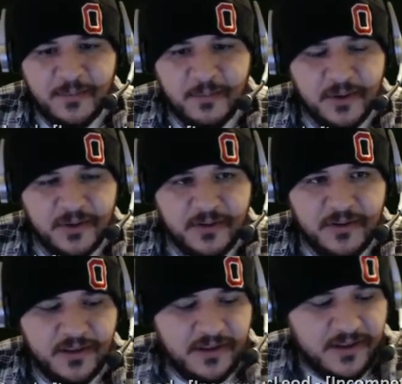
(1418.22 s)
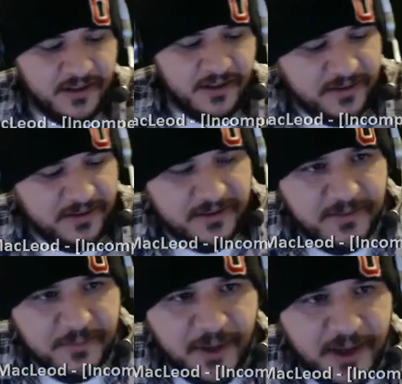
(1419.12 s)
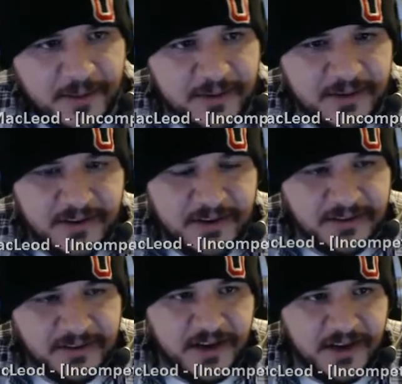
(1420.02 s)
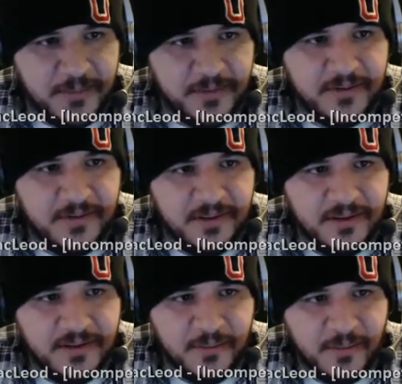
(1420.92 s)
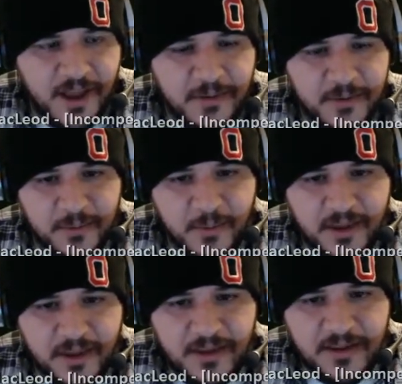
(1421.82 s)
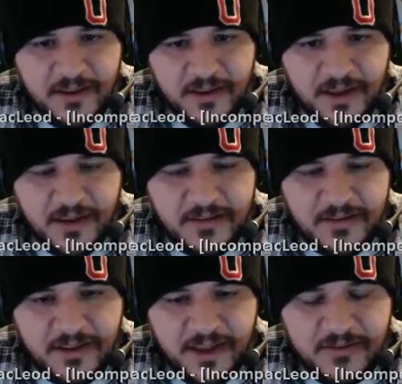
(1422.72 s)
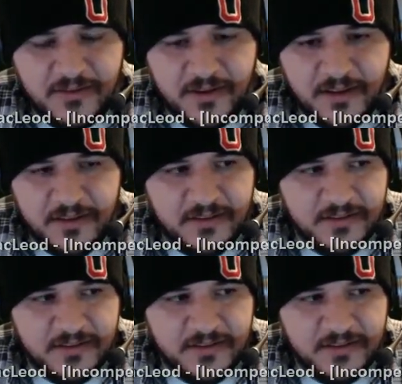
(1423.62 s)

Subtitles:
Bill, Bob, and Jeb were out of the way and not in the astronaut list.